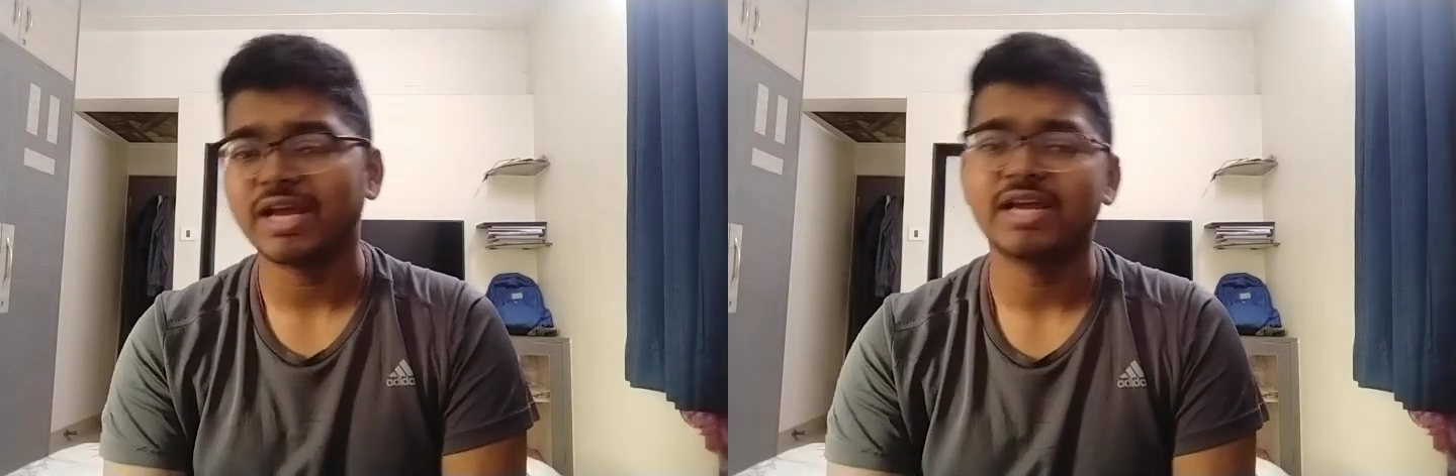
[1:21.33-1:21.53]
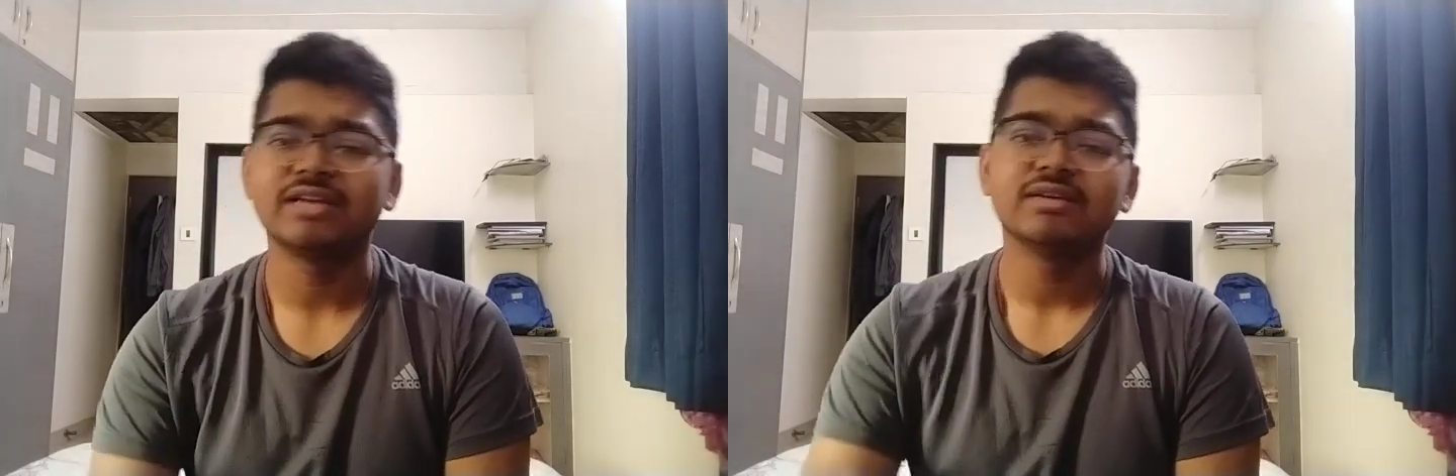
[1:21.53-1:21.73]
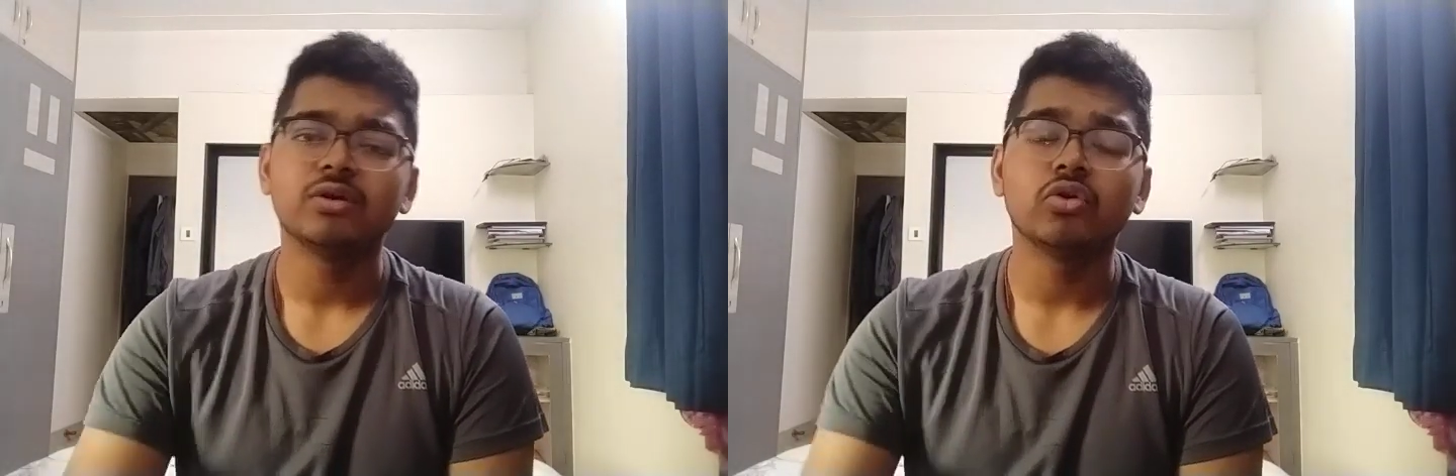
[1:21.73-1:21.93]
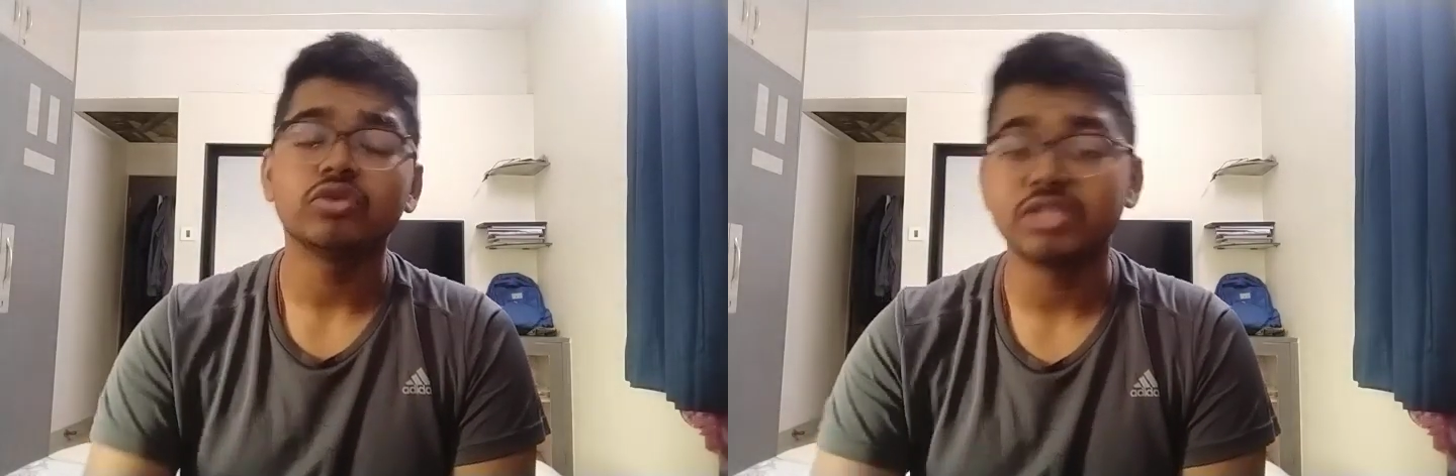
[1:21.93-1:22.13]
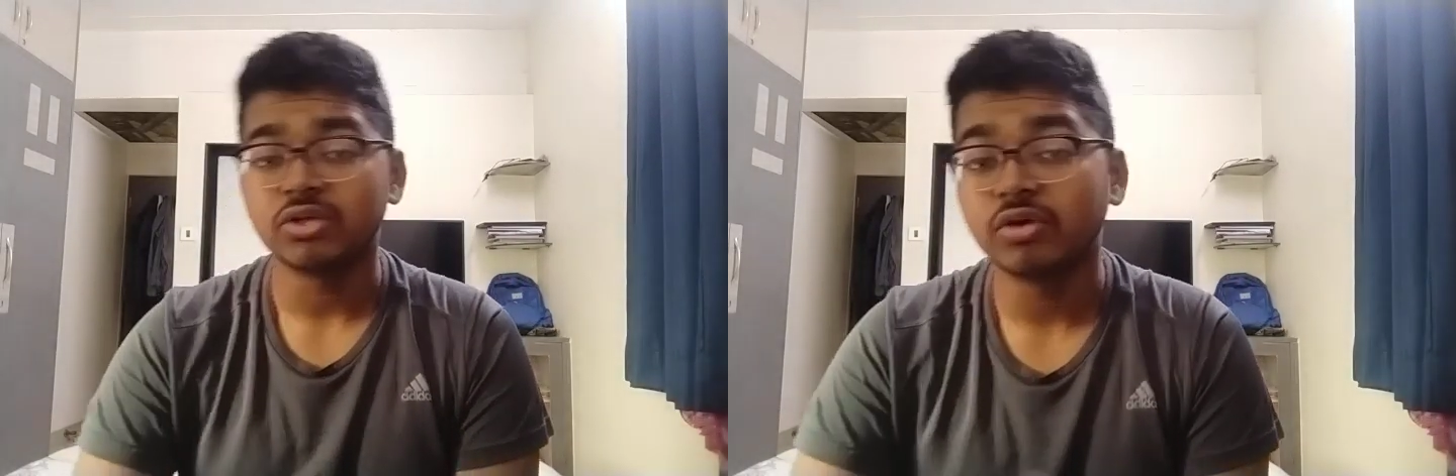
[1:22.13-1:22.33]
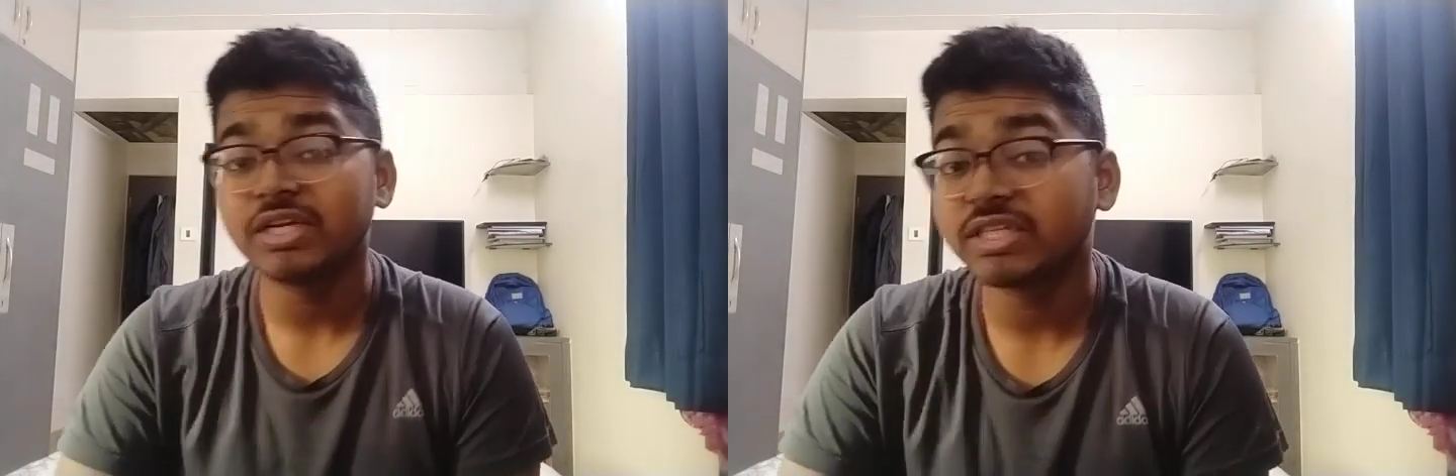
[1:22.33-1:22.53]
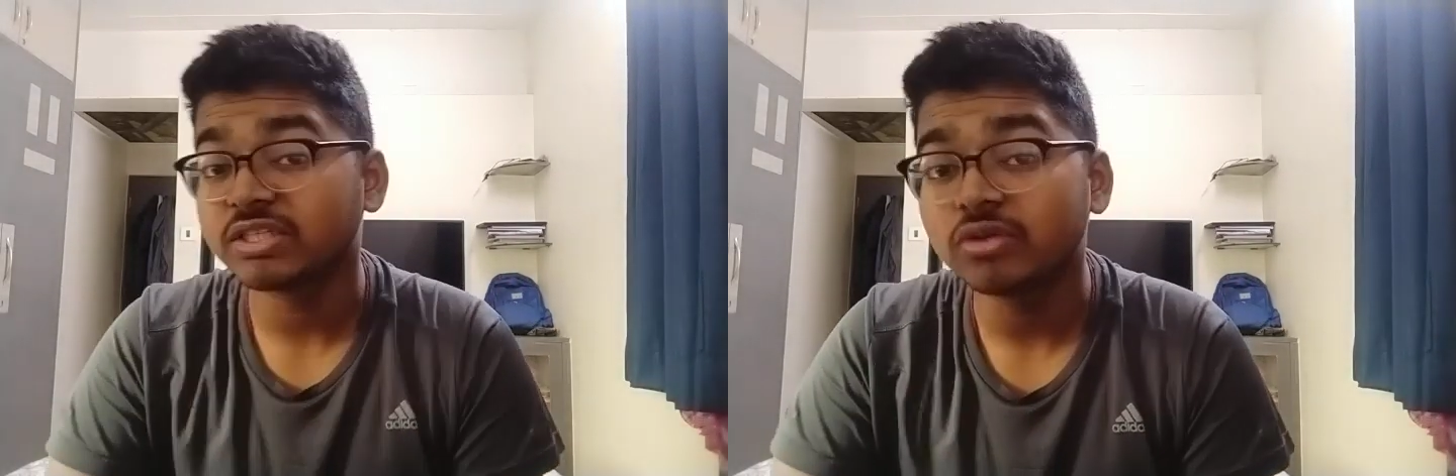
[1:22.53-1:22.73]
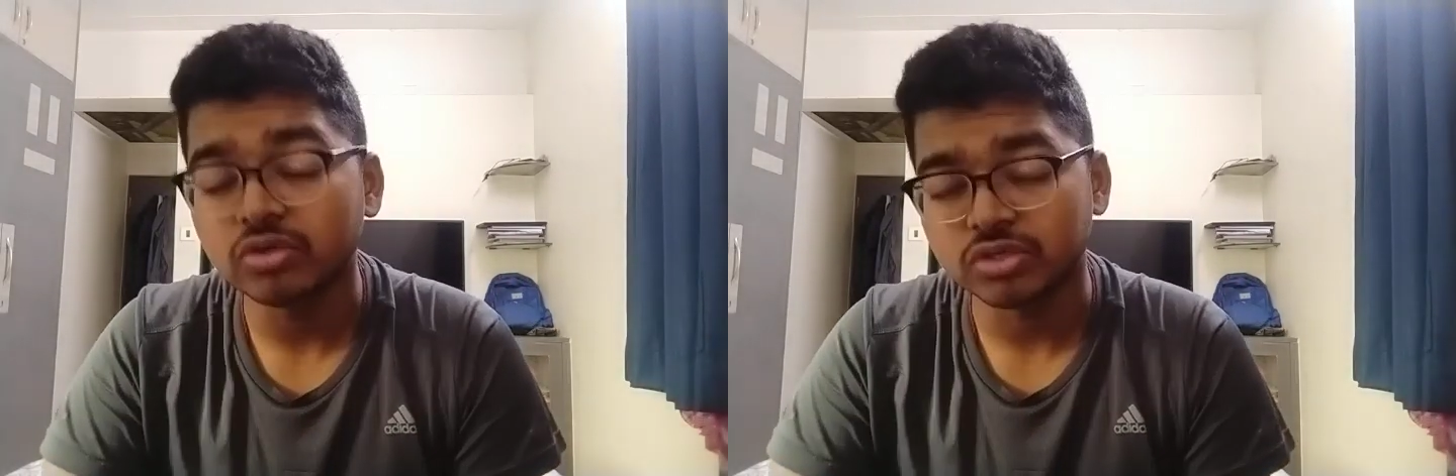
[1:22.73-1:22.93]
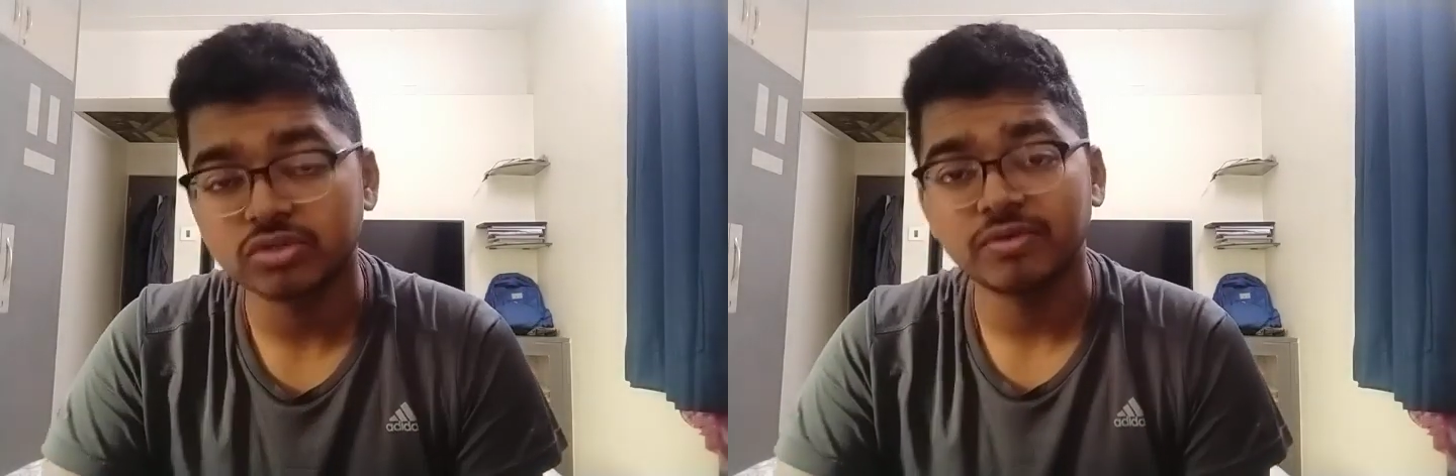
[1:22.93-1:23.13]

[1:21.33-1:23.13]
and OC, Orientation Course,